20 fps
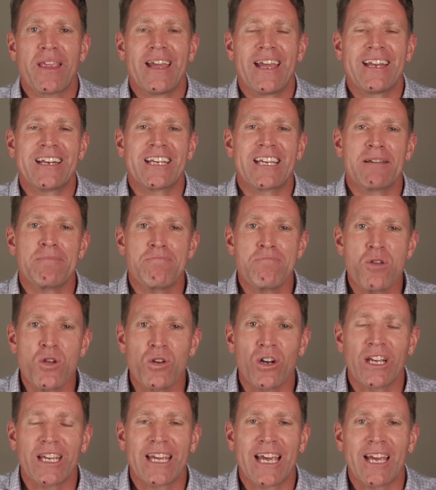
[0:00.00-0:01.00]
and
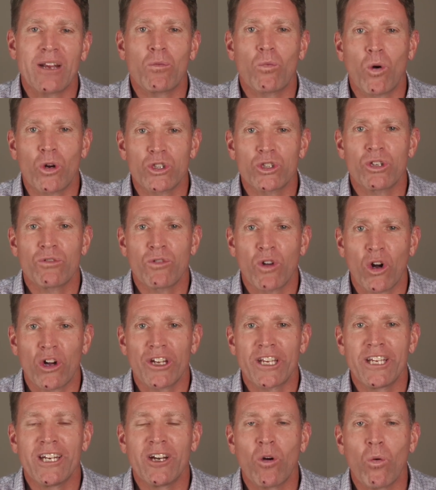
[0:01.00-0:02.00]
communicate what you've got
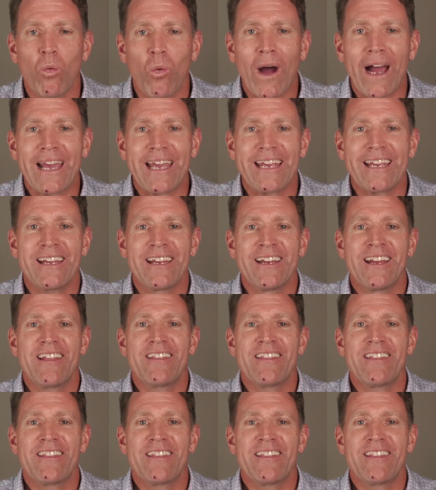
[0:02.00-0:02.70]
in a way